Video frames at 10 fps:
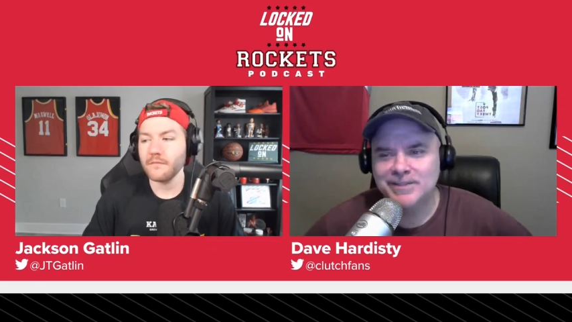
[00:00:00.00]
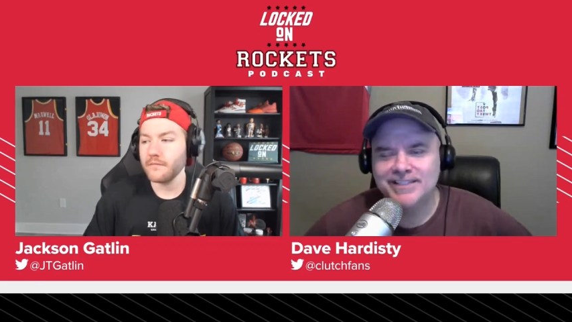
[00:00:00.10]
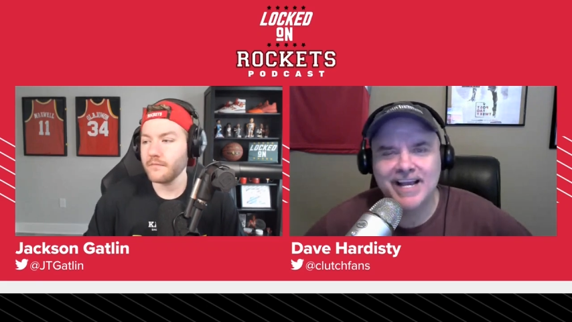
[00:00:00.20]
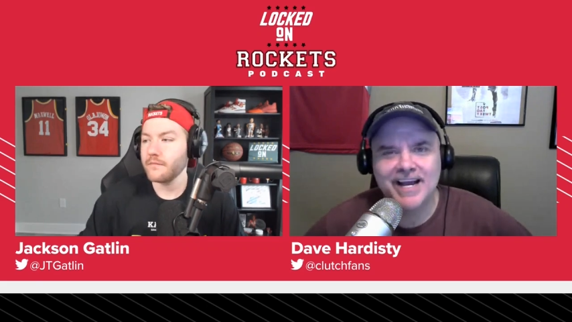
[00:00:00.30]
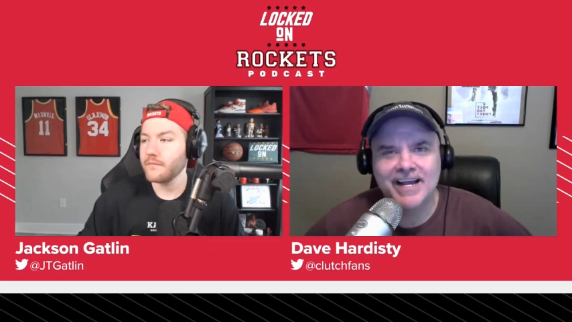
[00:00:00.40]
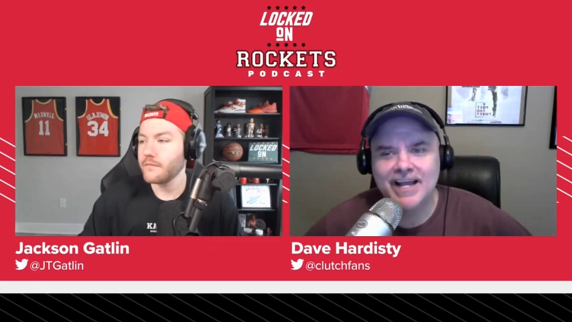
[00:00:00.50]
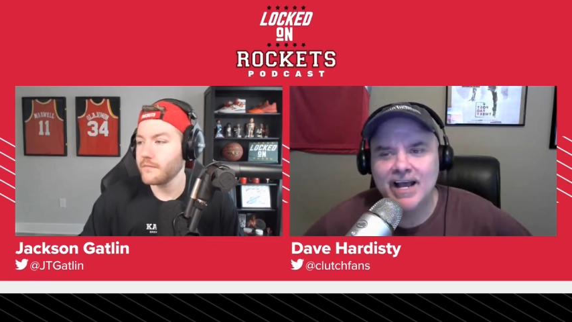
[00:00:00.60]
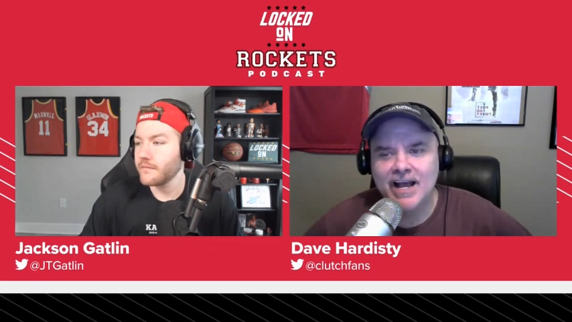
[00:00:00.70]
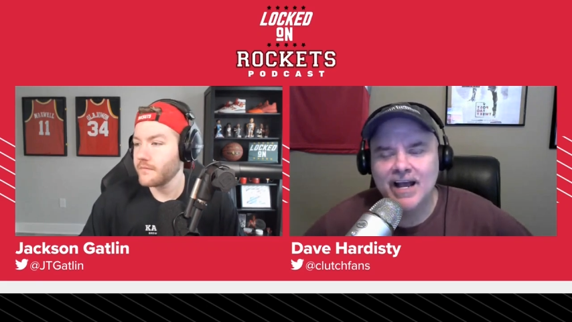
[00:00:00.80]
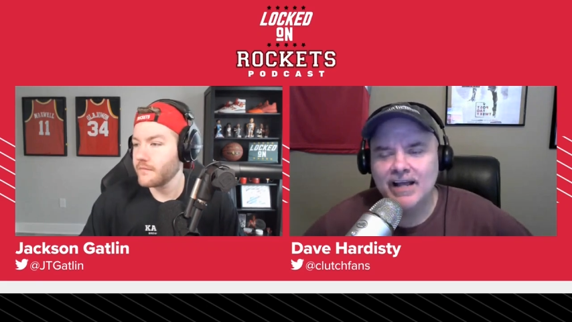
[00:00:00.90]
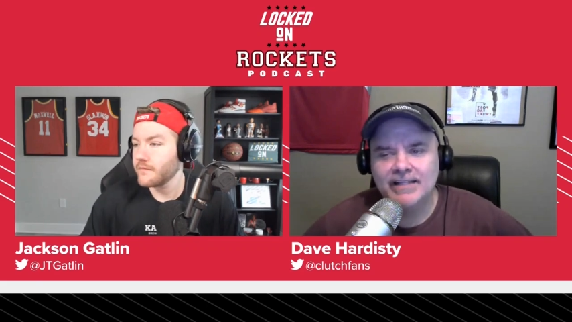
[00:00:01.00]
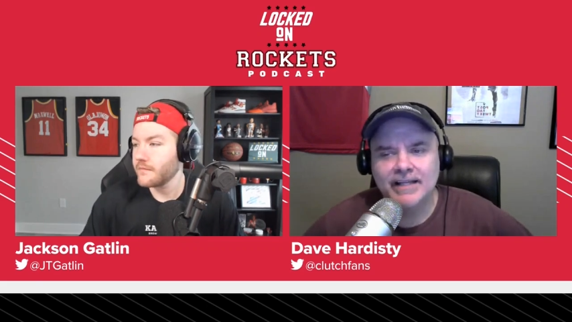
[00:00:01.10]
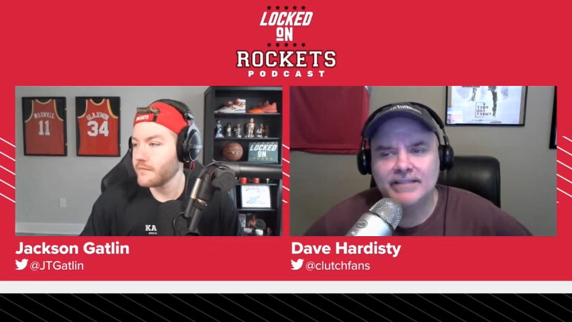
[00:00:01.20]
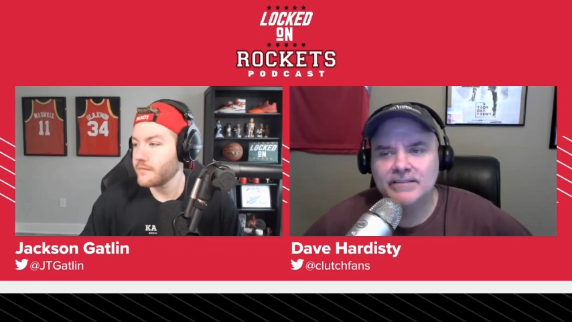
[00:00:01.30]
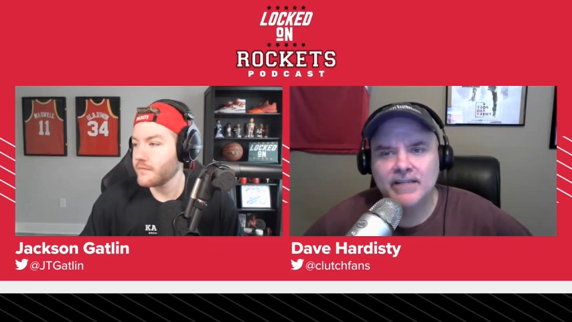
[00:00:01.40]
Speaker 1: with this guy, uh,
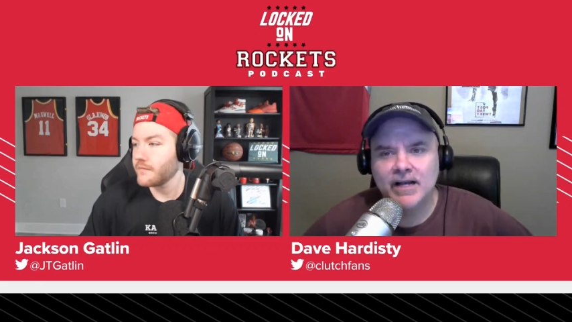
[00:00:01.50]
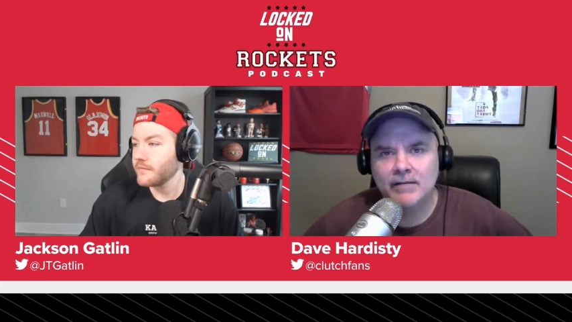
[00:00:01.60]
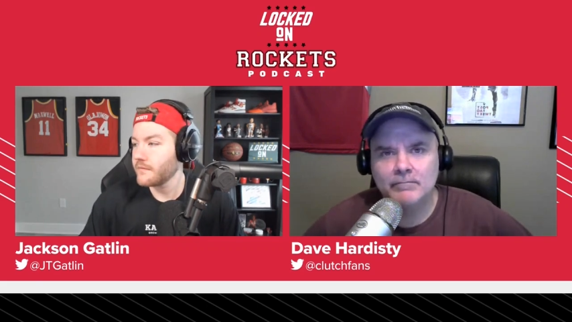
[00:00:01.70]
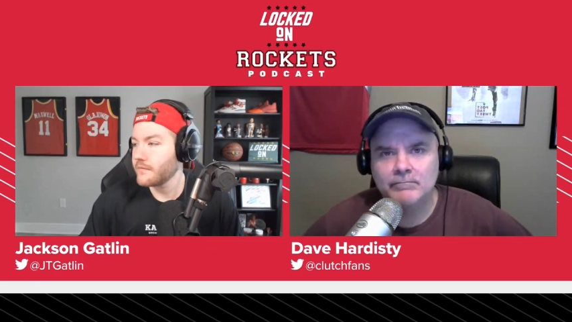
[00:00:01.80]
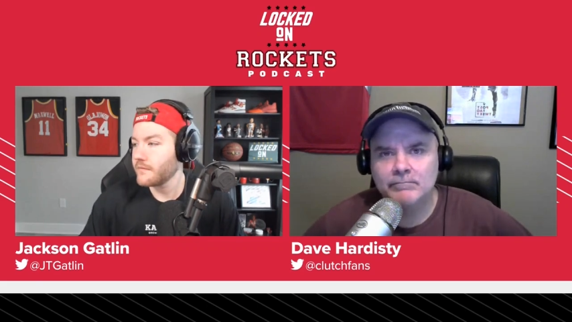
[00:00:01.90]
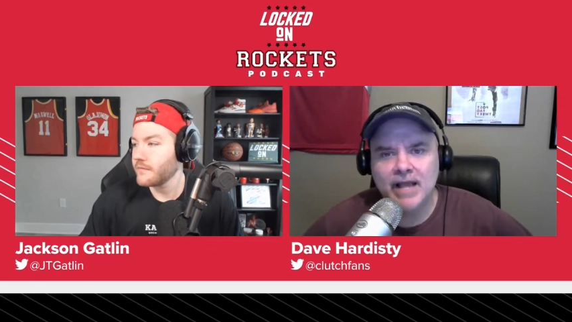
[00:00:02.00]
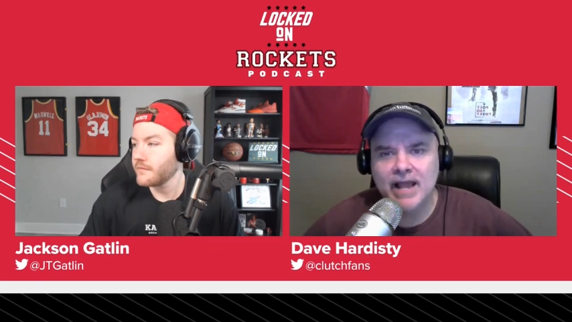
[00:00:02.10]
it's um,